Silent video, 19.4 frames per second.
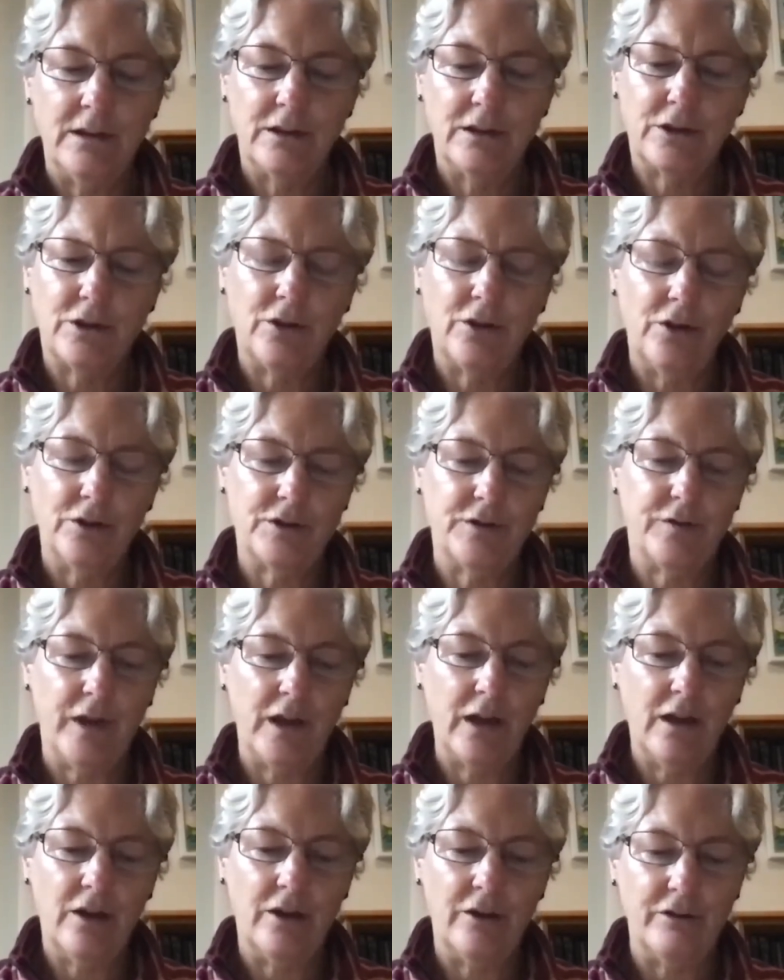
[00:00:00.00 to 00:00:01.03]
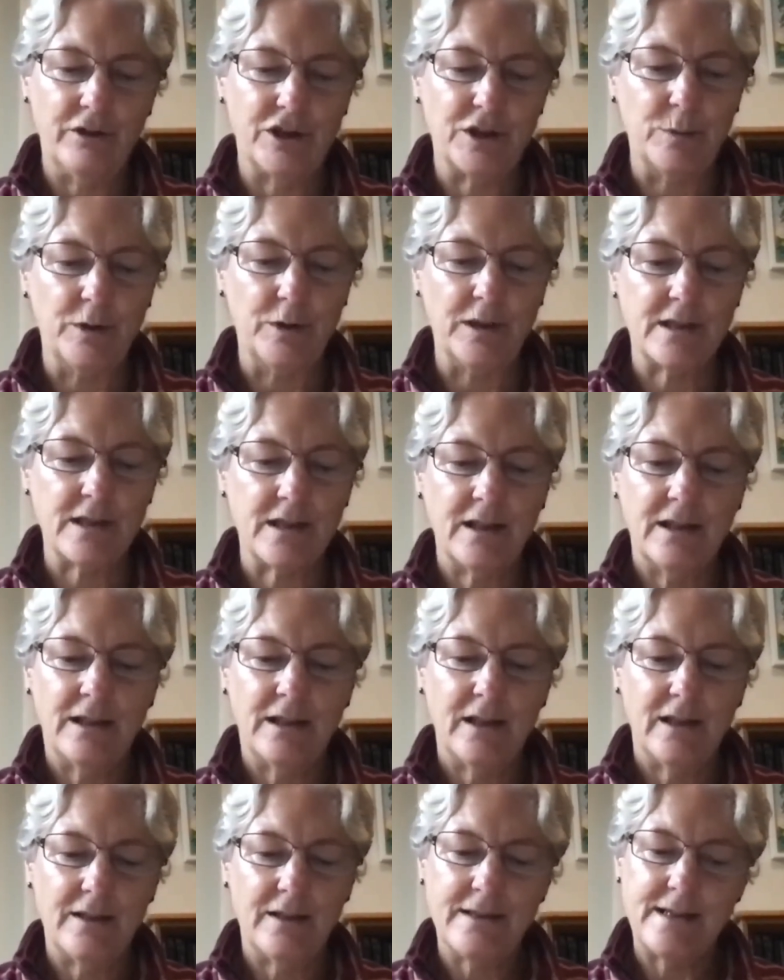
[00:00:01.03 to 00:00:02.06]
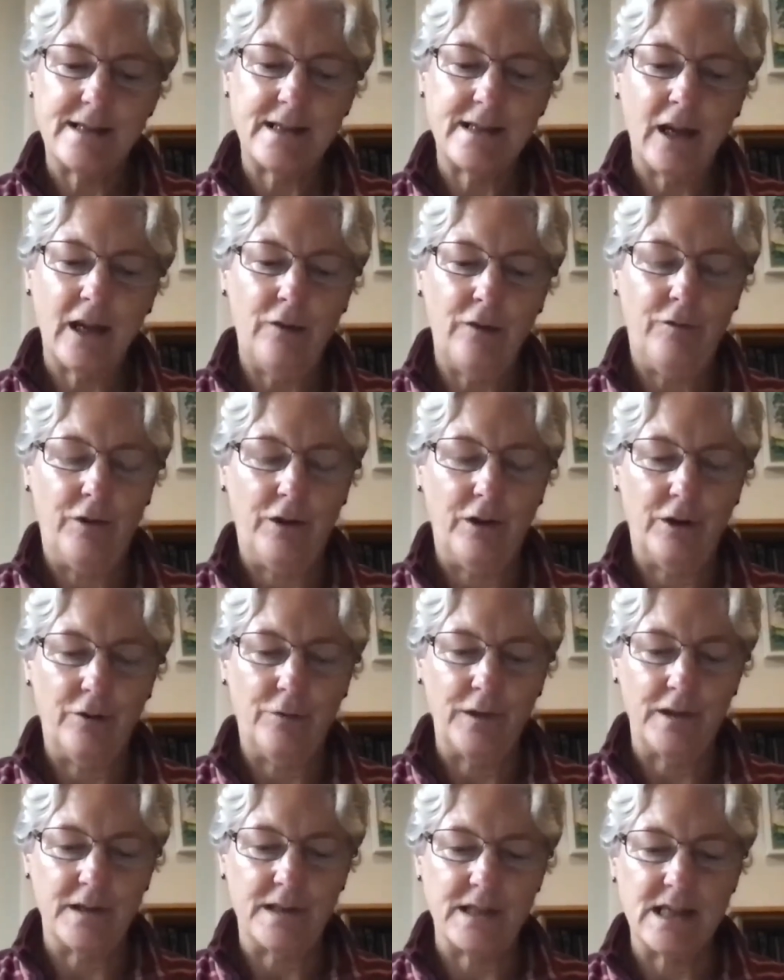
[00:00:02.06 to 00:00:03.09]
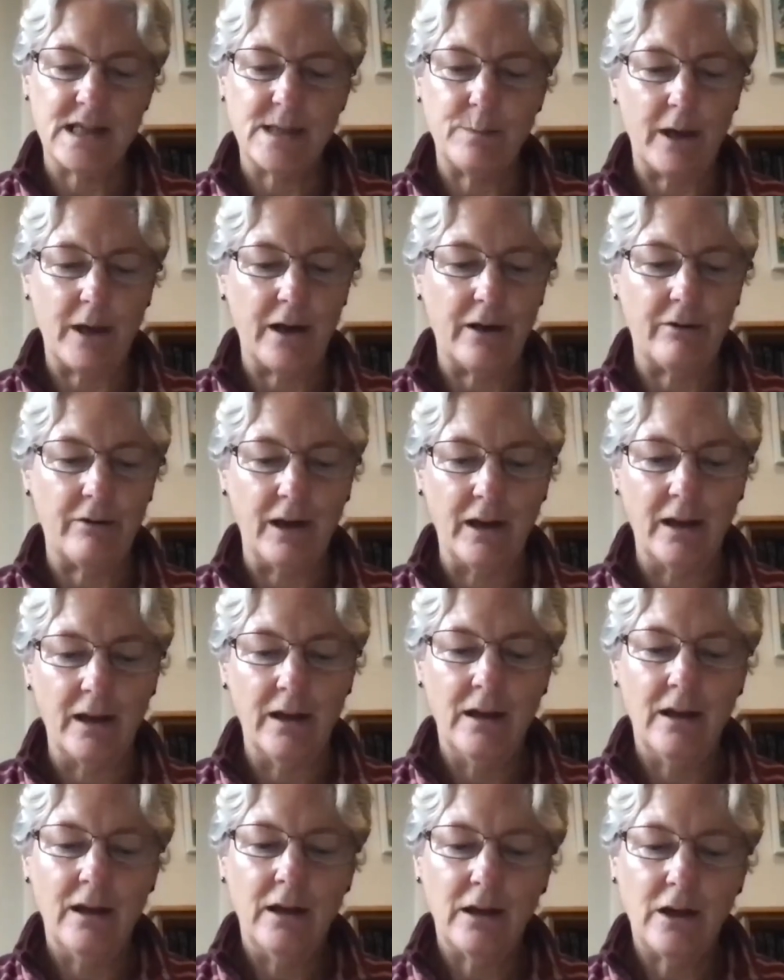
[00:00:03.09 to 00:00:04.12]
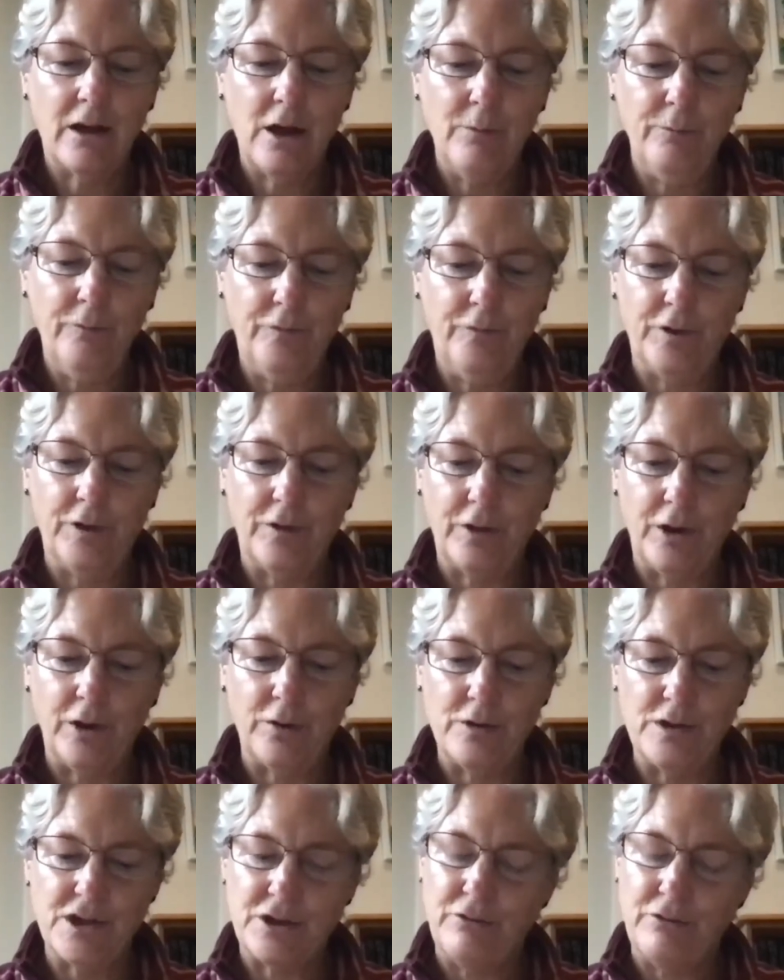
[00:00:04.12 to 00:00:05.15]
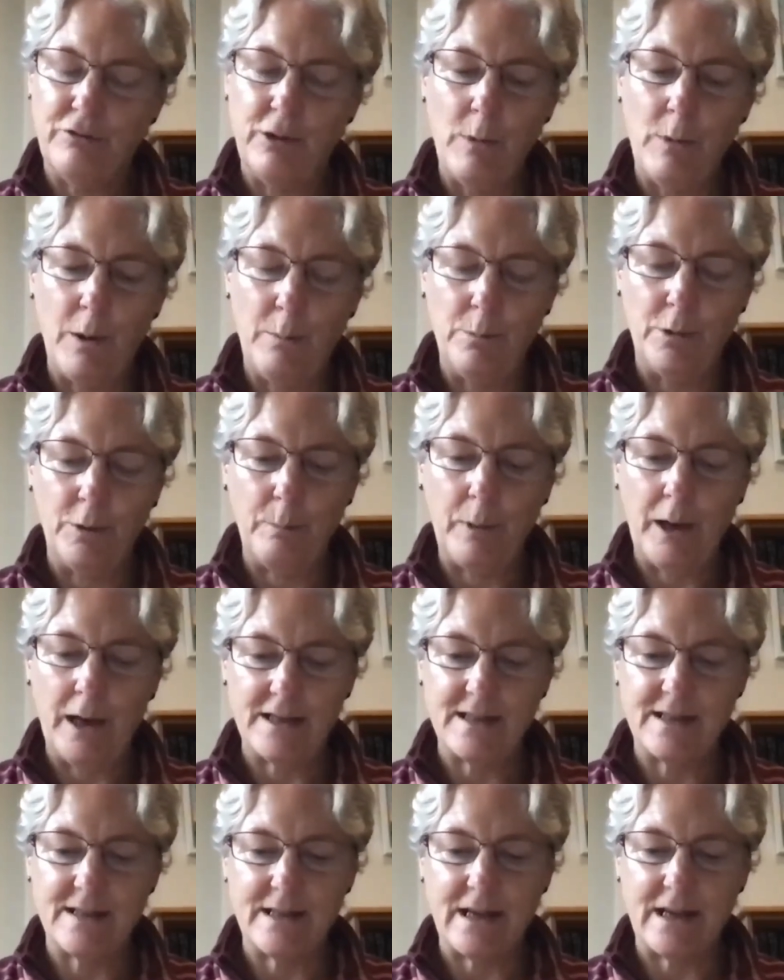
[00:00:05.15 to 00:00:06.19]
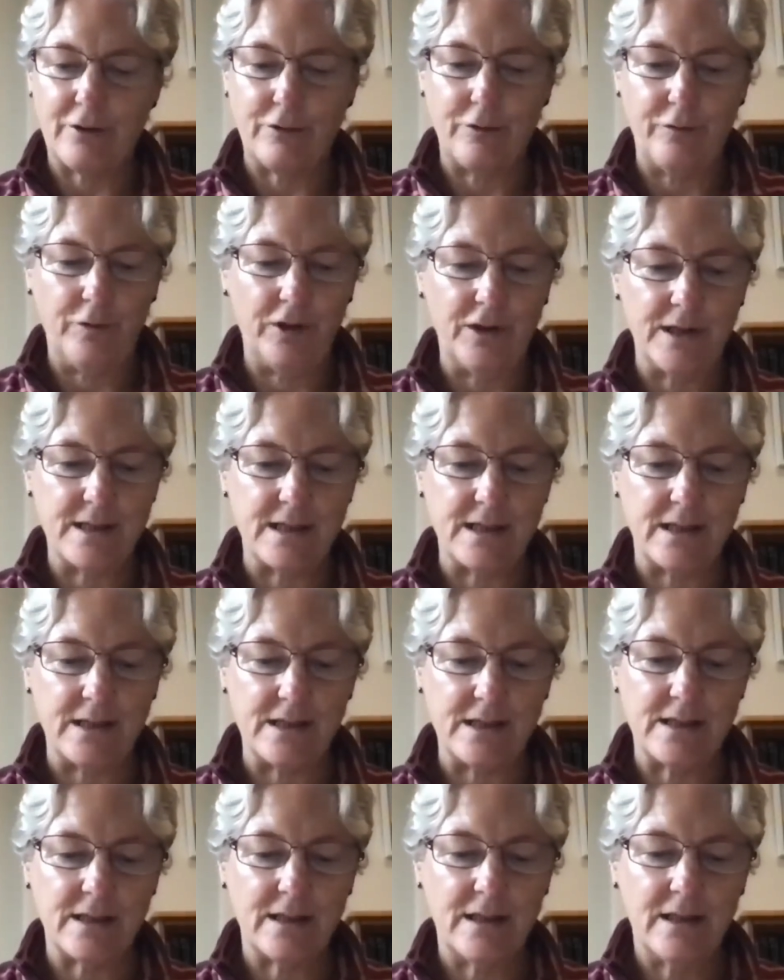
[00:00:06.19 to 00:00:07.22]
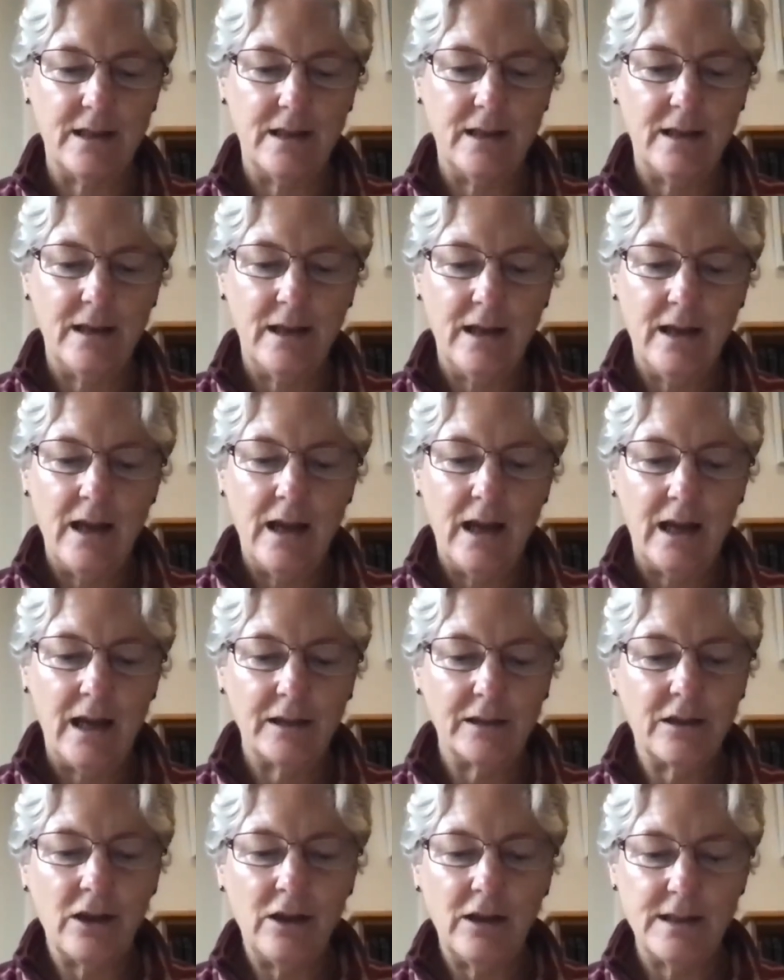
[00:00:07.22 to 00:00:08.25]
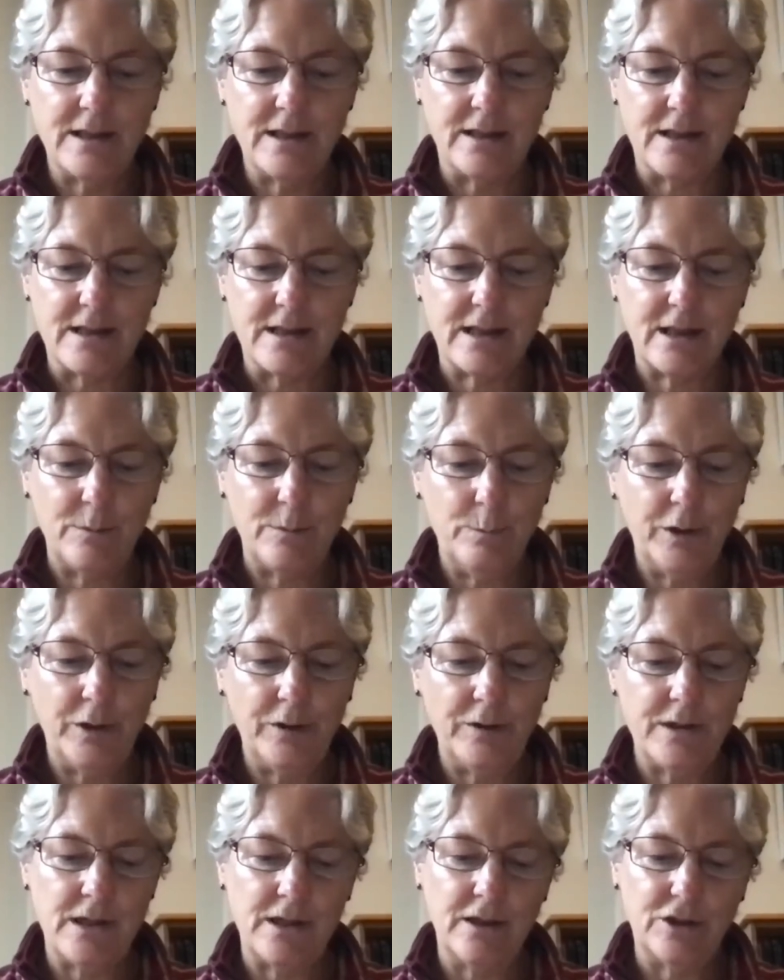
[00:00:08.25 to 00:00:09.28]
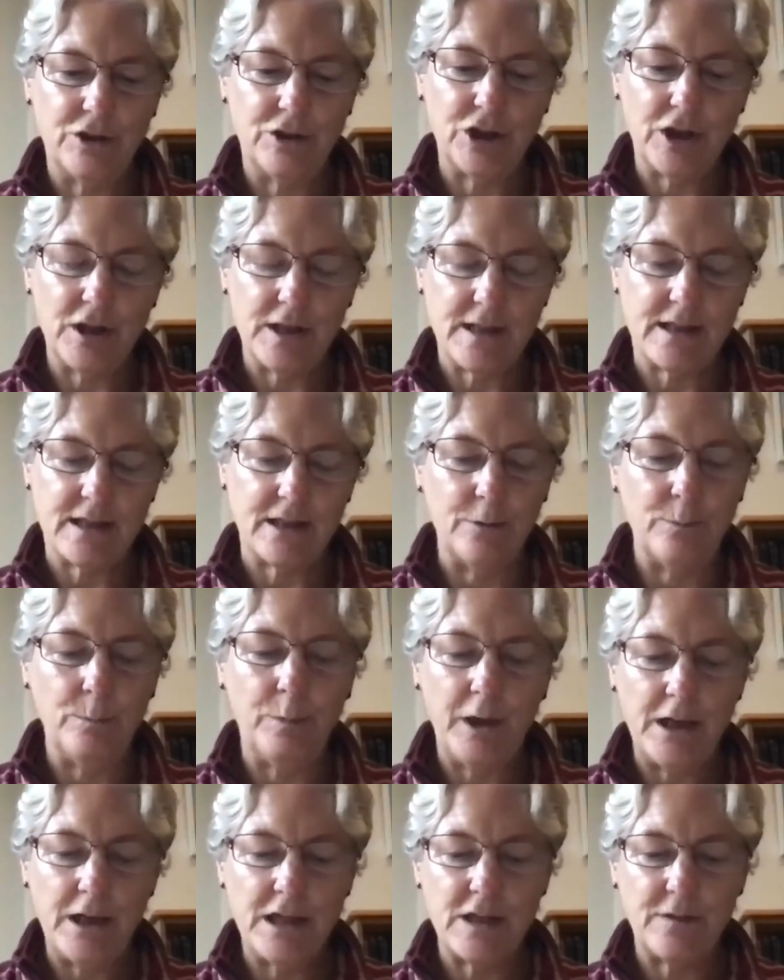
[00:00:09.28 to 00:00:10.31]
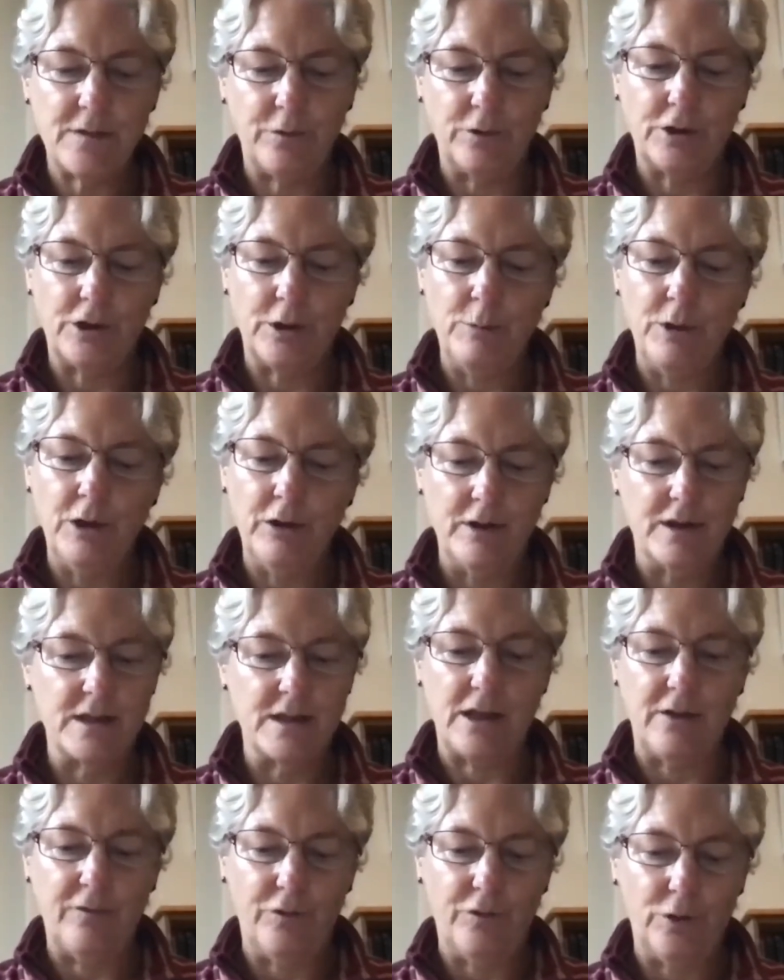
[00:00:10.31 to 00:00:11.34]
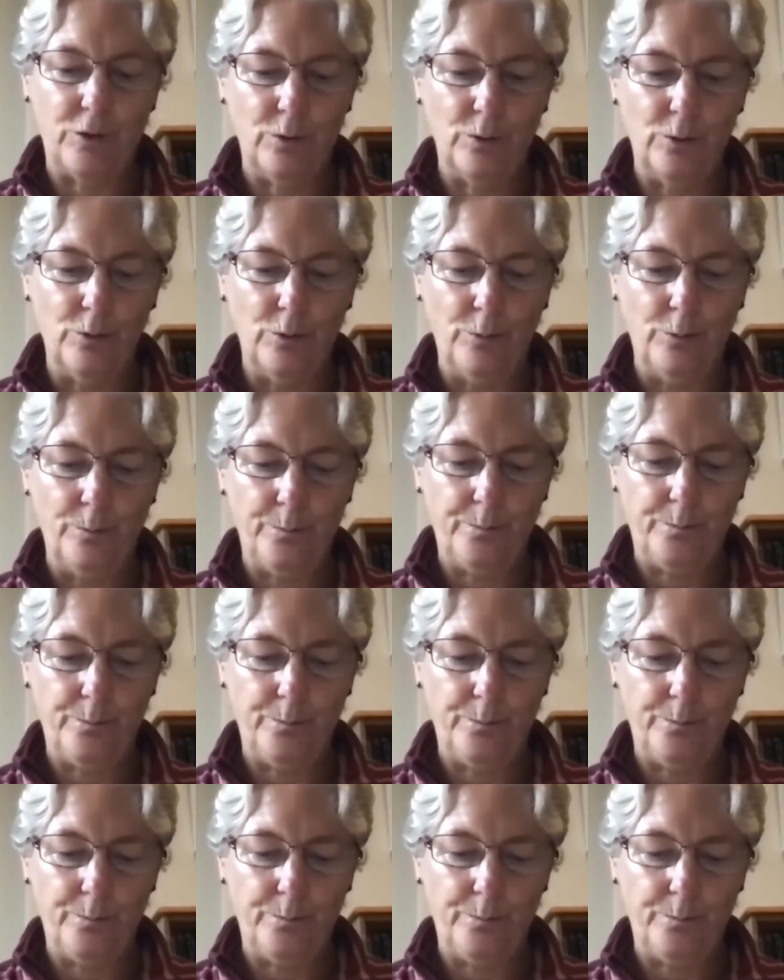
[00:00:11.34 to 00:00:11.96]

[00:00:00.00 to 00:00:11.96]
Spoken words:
God of encouragement and saviour of the despairing, comfort those who remember past sacrifices and guide us in building a just and peaceful community for all.